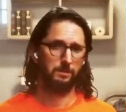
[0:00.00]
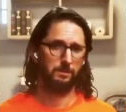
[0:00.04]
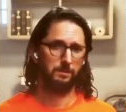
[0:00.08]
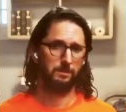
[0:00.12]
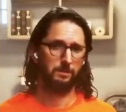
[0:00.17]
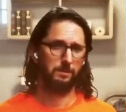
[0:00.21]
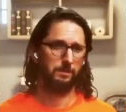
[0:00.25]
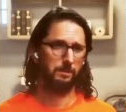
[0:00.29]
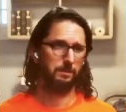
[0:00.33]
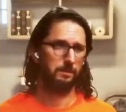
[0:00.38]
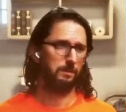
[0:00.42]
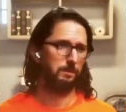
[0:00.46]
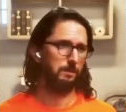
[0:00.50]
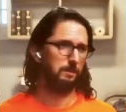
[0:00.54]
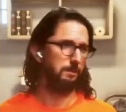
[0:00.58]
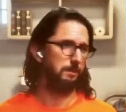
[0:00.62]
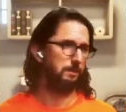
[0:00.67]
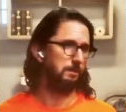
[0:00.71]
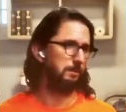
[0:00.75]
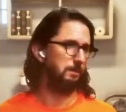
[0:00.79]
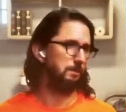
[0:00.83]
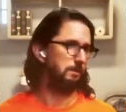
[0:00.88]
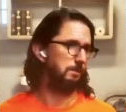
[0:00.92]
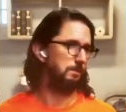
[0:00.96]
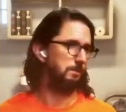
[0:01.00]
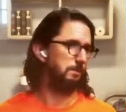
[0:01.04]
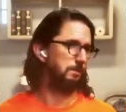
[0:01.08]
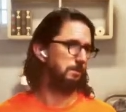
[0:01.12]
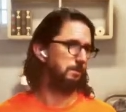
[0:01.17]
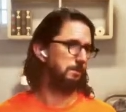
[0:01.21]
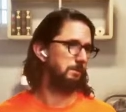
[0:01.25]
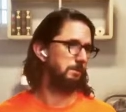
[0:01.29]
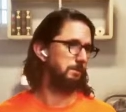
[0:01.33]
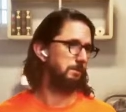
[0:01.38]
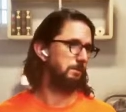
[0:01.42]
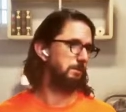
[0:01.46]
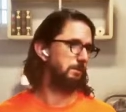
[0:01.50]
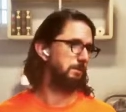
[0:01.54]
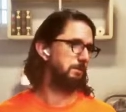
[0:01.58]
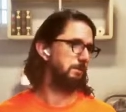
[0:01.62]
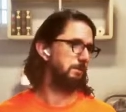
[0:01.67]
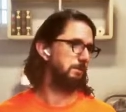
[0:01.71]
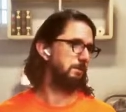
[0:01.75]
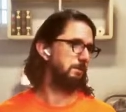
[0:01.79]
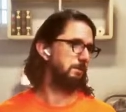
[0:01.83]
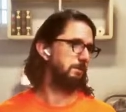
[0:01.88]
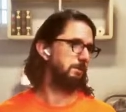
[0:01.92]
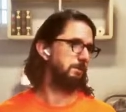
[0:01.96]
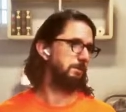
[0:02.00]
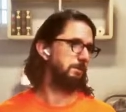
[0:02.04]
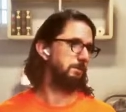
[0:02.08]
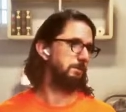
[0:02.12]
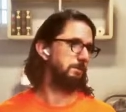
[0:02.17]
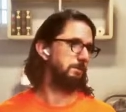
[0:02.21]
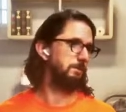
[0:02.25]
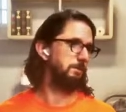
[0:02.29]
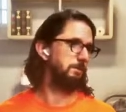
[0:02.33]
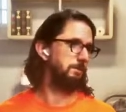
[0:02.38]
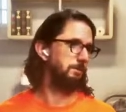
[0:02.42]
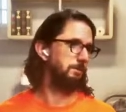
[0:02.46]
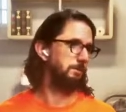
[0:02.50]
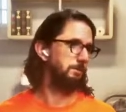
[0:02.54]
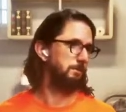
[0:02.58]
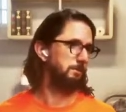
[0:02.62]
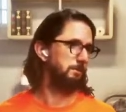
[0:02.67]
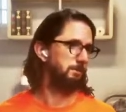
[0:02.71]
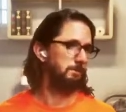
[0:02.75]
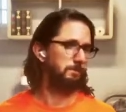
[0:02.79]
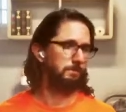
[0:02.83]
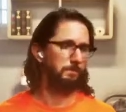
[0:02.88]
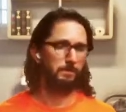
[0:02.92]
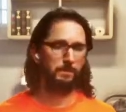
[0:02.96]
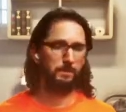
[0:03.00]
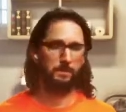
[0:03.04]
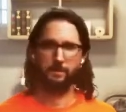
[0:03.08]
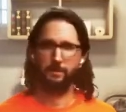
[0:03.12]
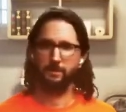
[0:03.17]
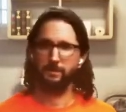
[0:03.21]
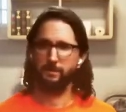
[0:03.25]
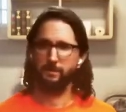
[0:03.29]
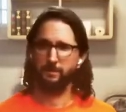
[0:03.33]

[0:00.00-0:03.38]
No one is speaking in this clip.